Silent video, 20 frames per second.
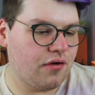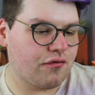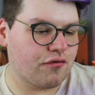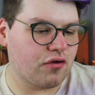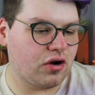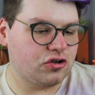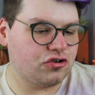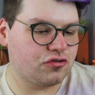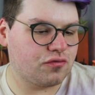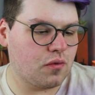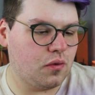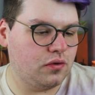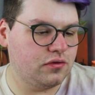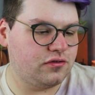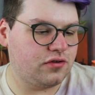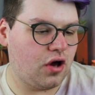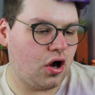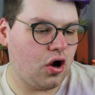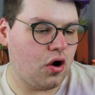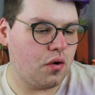fresh rolled
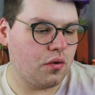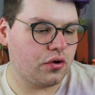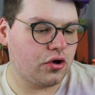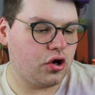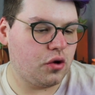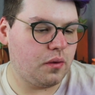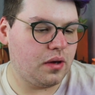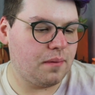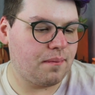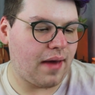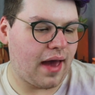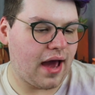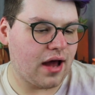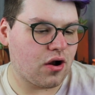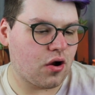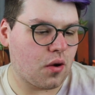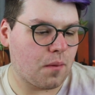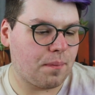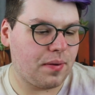dough, gooey batter,